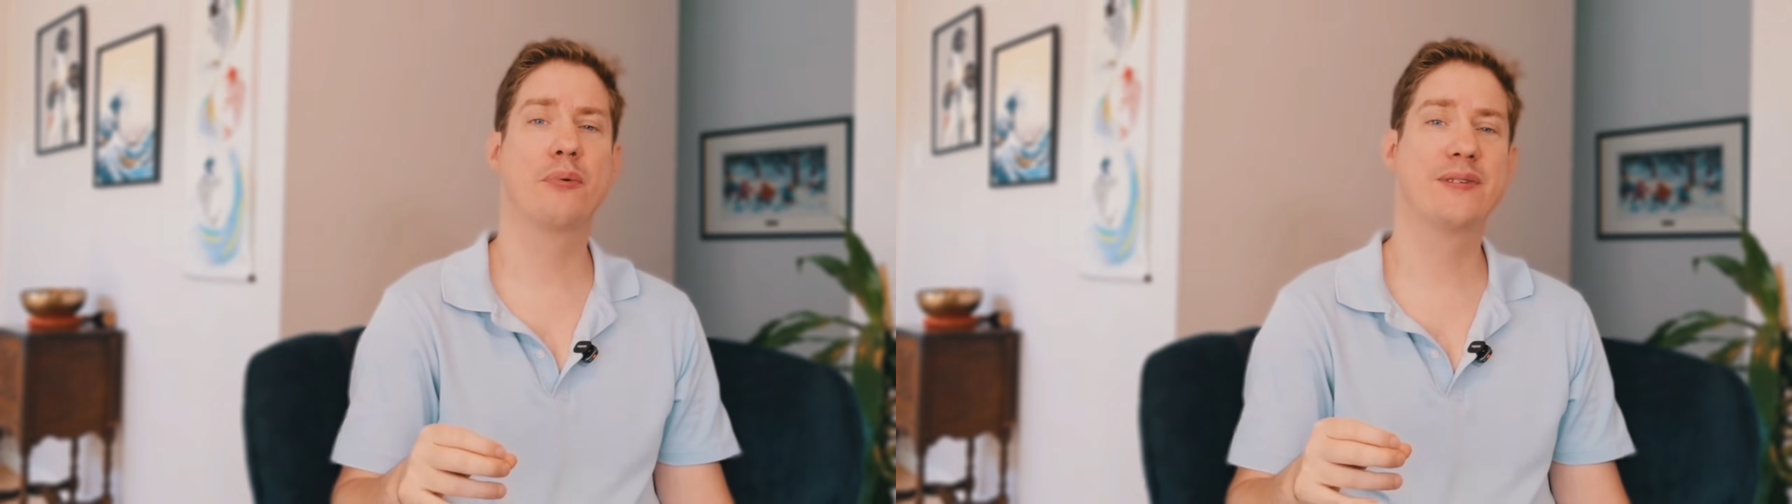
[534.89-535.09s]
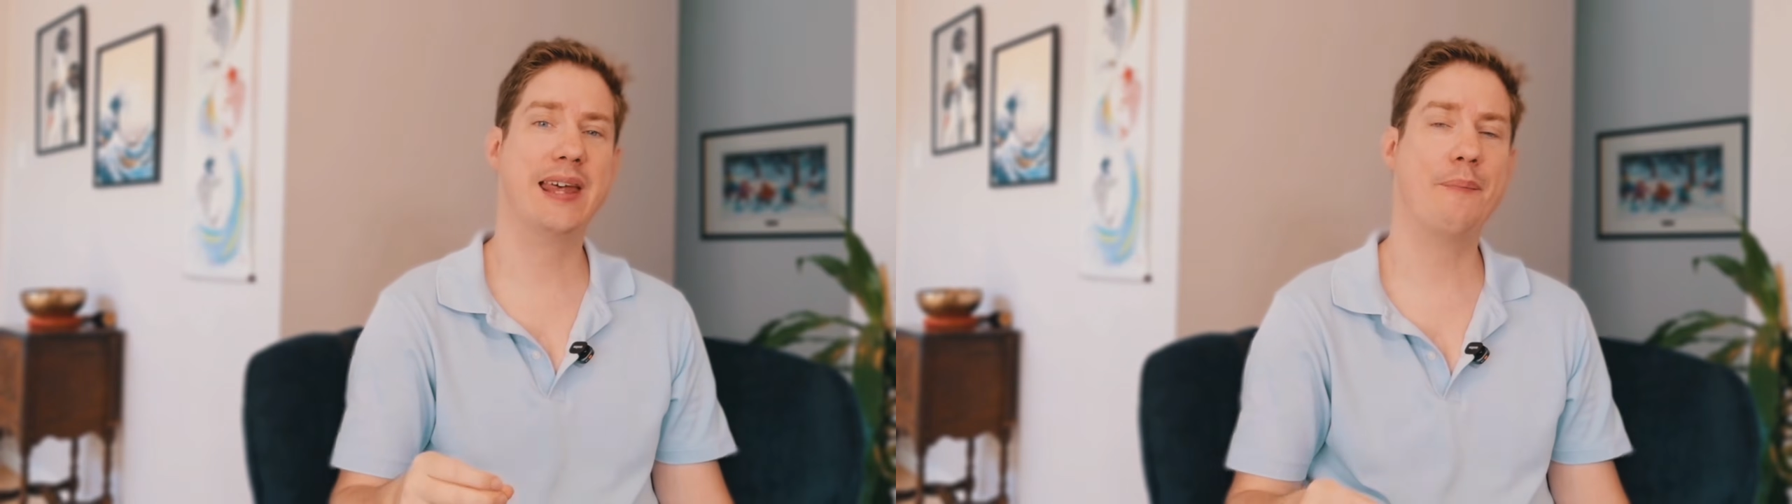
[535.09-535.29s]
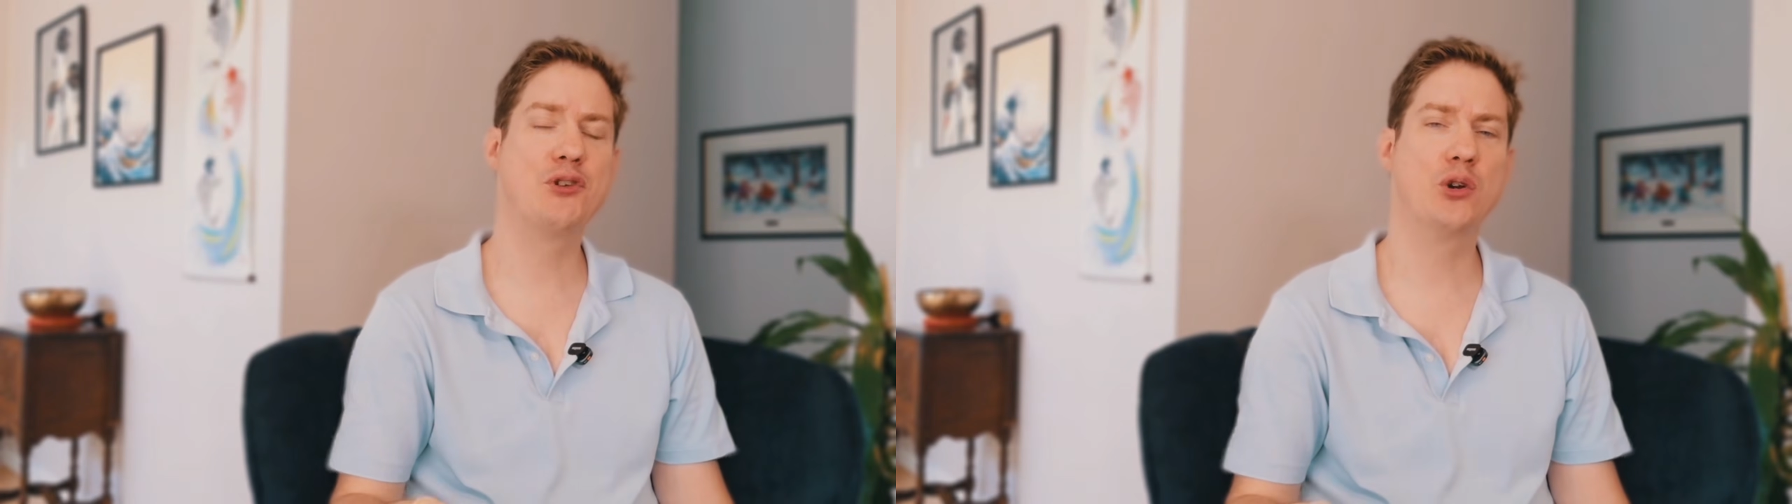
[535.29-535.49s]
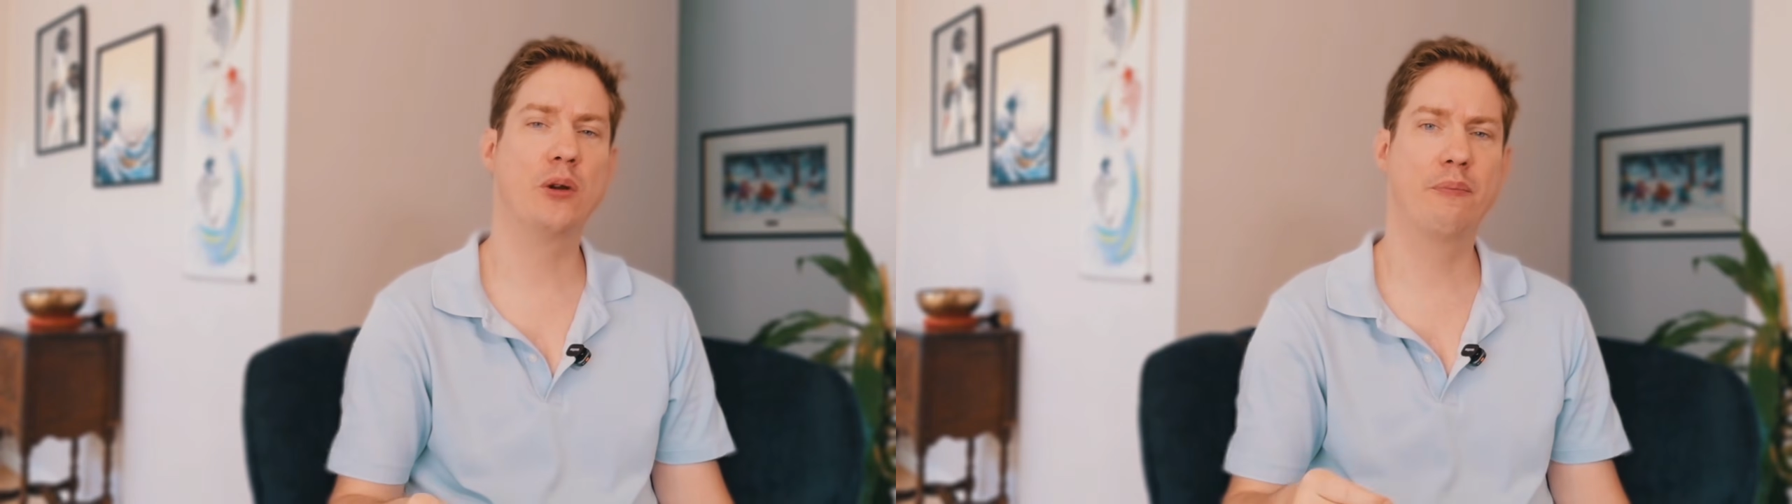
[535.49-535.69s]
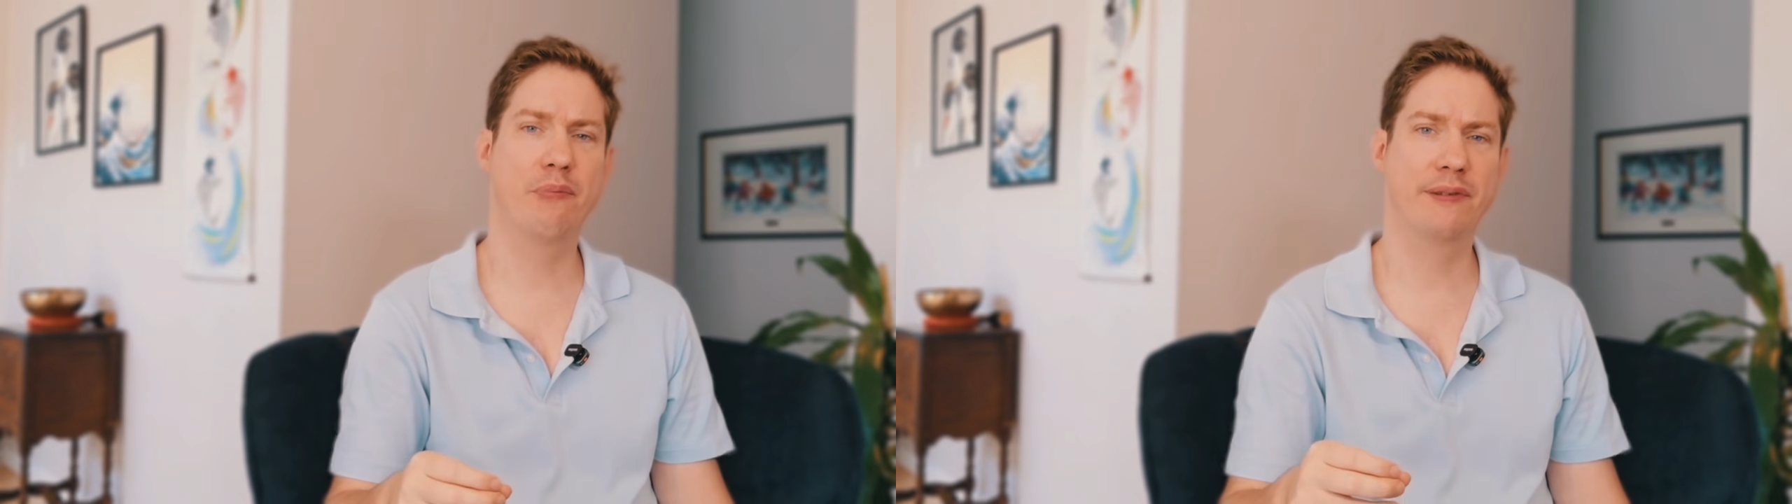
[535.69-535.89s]

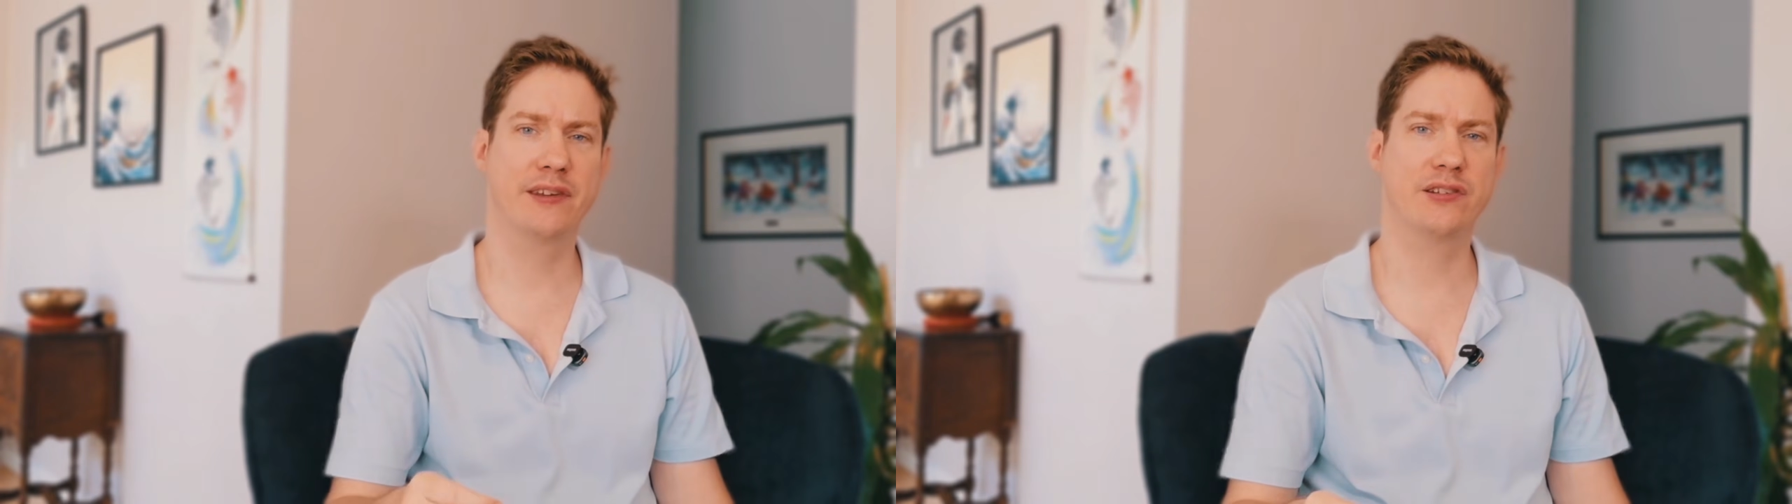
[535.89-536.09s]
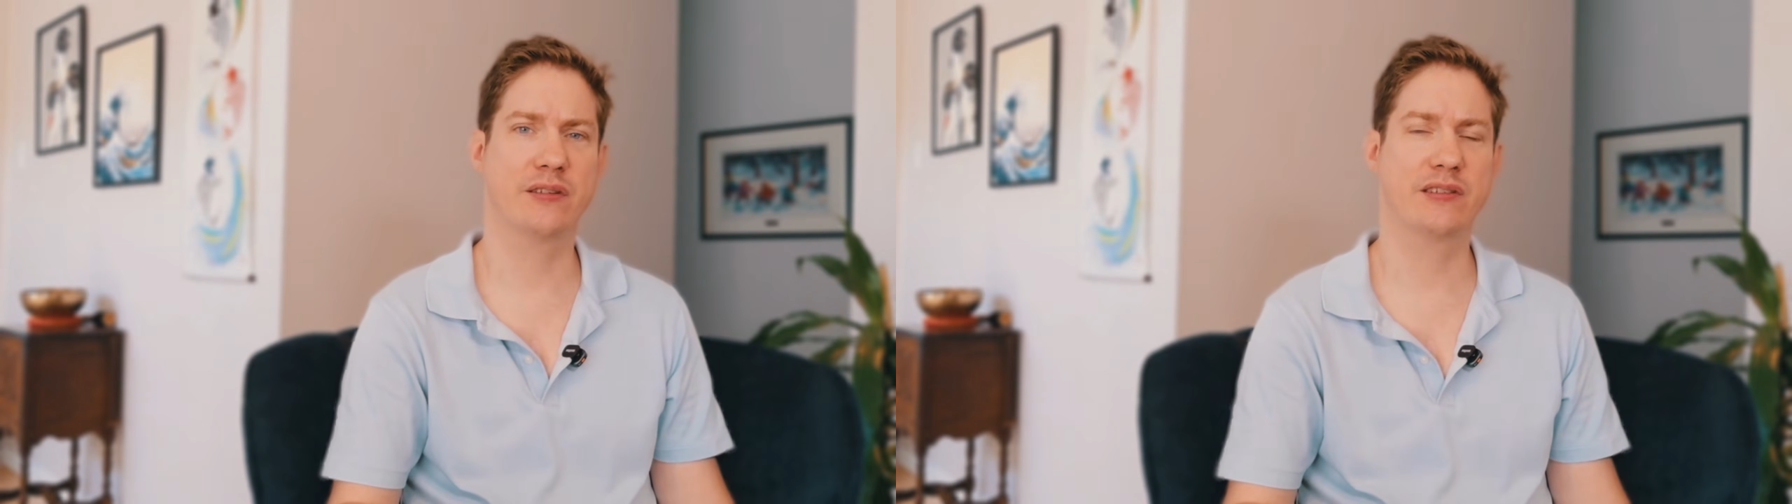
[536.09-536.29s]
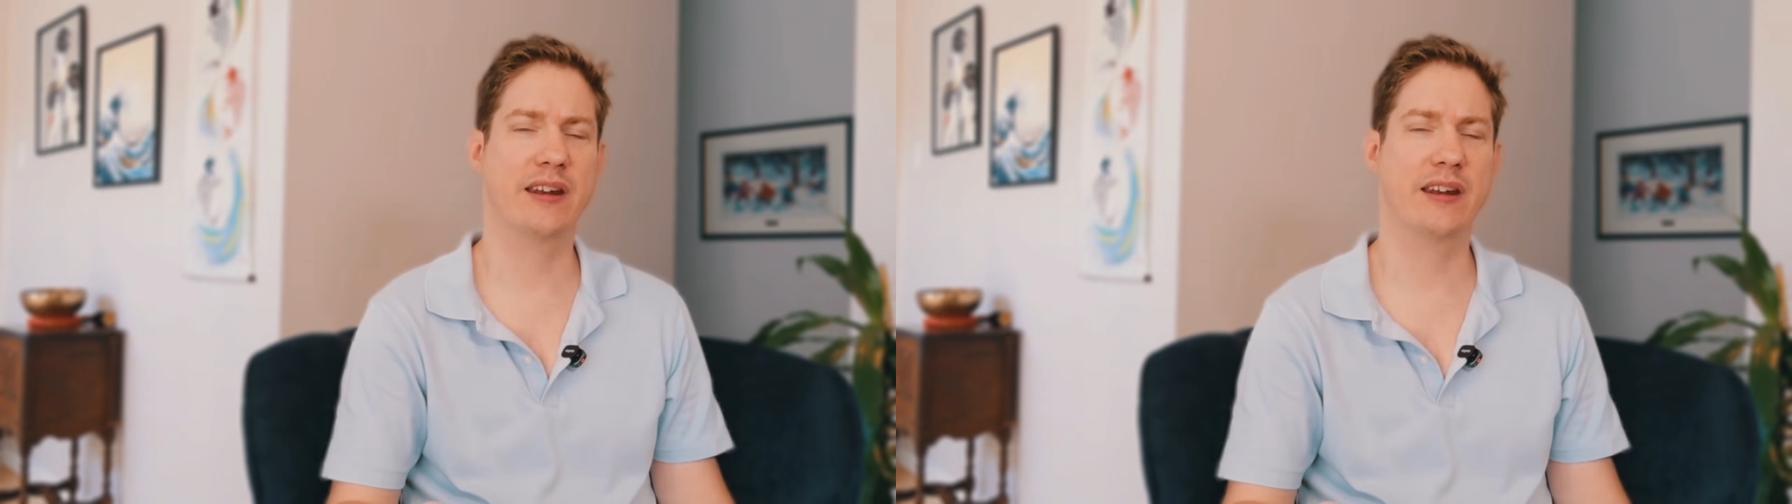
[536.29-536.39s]
perceptual positions.